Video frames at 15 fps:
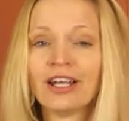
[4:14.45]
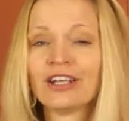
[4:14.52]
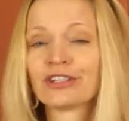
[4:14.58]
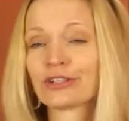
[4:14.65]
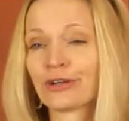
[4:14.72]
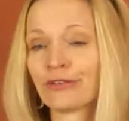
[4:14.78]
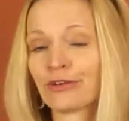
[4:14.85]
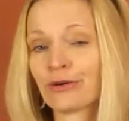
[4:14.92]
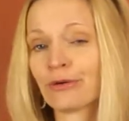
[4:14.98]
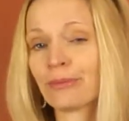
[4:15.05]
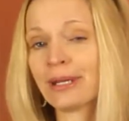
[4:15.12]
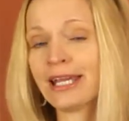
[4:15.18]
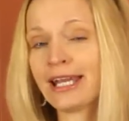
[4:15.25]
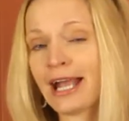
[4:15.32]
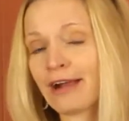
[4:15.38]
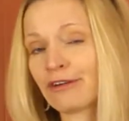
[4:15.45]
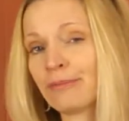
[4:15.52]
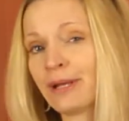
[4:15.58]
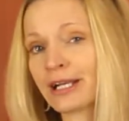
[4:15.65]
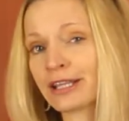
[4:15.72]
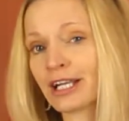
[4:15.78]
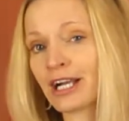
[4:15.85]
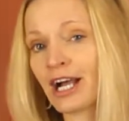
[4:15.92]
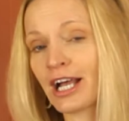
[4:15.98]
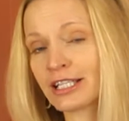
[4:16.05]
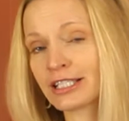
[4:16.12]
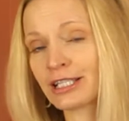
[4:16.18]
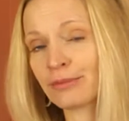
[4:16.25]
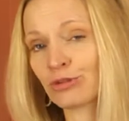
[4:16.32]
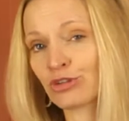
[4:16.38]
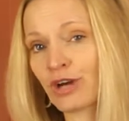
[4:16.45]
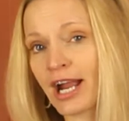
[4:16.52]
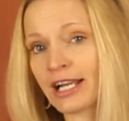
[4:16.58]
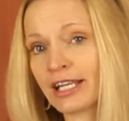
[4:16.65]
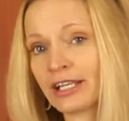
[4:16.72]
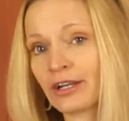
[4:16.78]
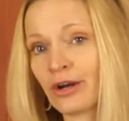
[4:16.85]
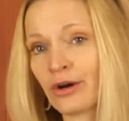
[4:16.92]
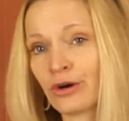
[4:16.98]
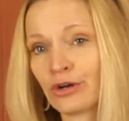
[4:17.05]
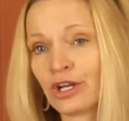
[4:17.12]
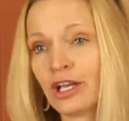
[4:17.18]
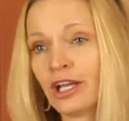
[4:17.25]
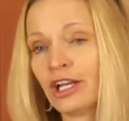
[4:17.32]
So if it were me, I would pick the custom tracking code,